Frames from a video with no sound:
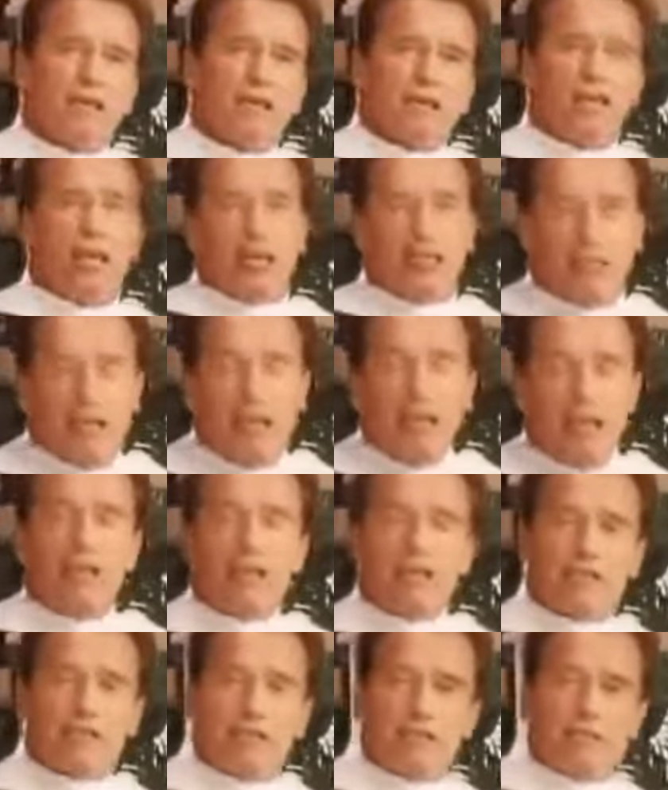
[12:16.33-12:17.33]
Jack
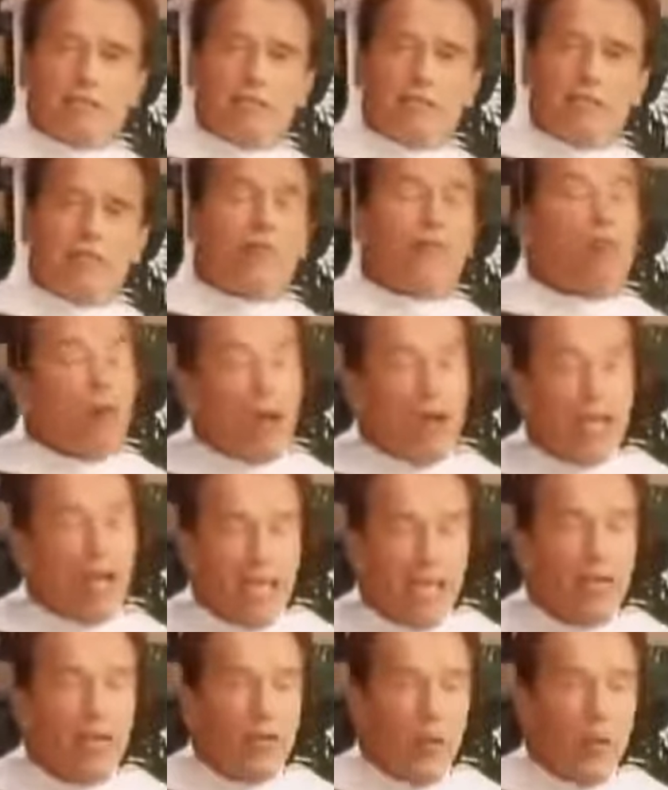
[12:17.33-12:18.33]
Nicholson, before he
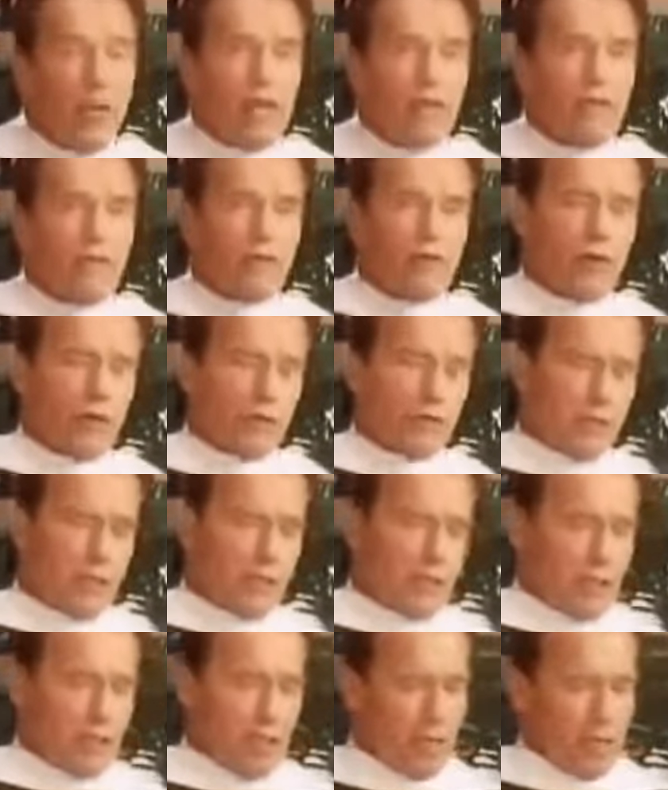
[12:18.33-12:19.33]
gained weight, of course,
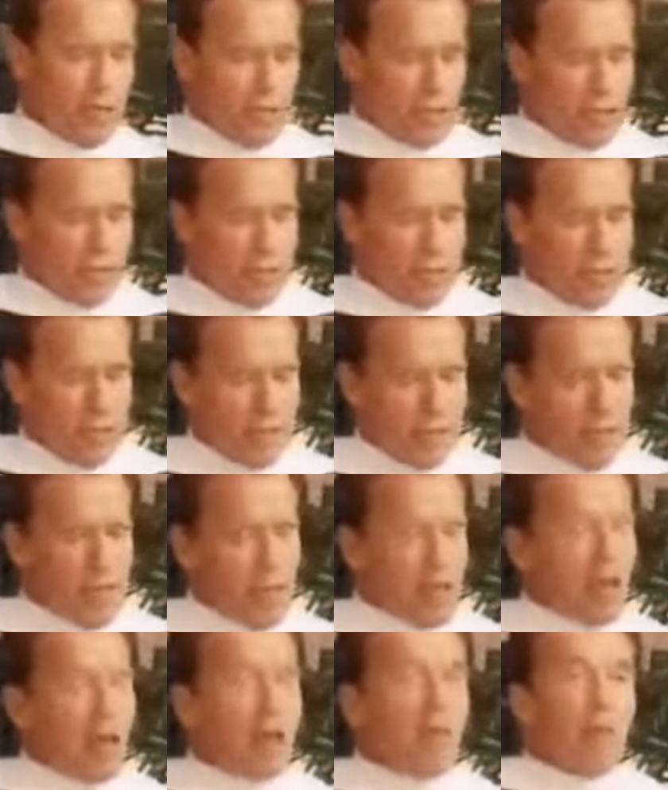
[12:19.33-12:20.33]
that is.
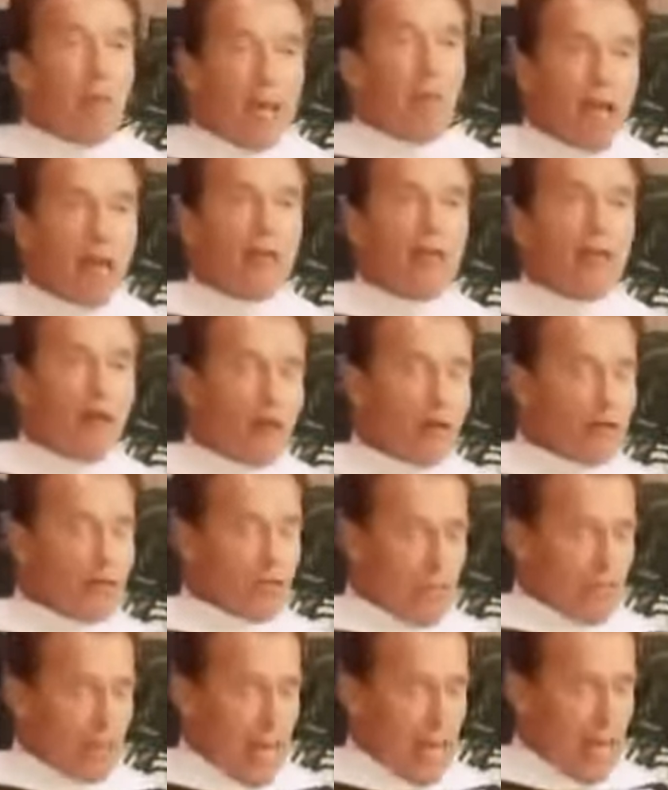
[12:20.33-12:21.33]
But anyway, those are
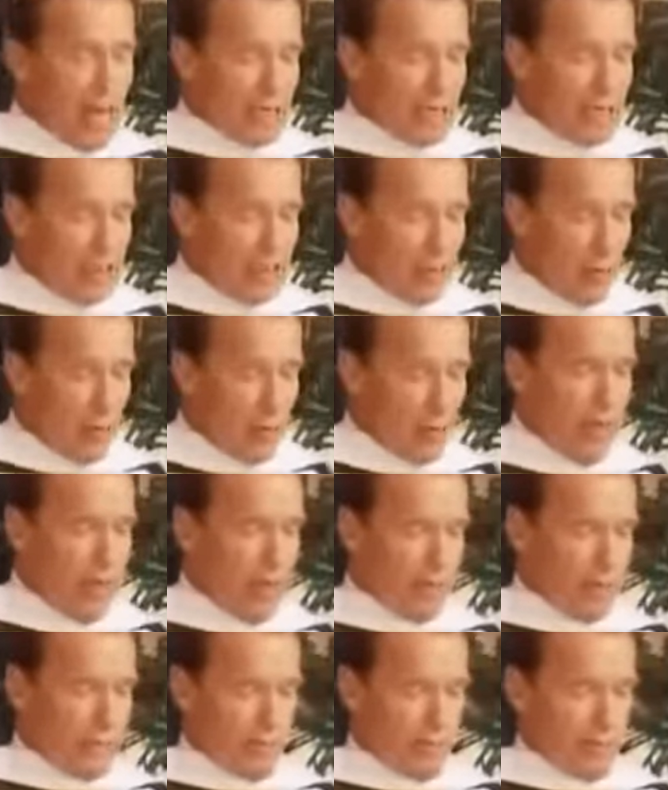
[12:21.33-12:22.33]
the guys that were
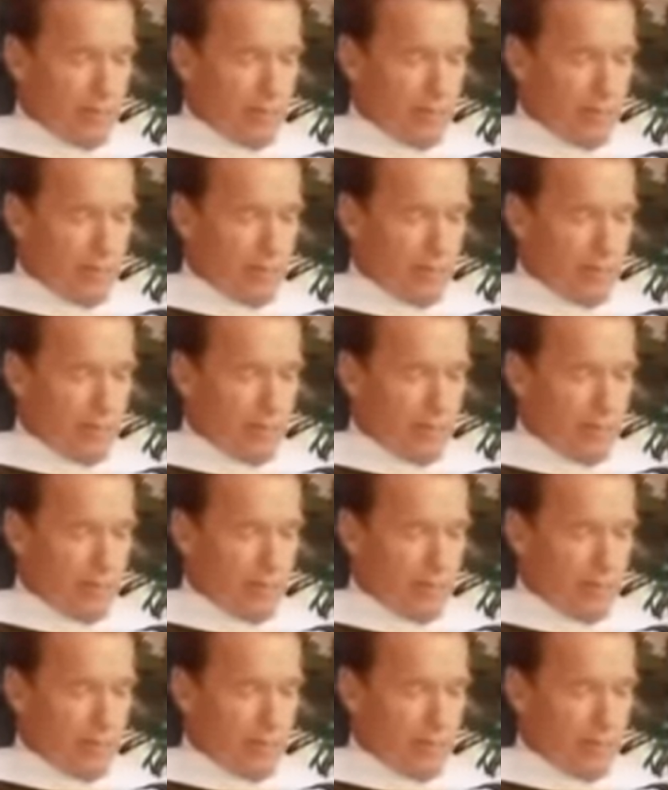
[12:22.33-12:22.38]
in.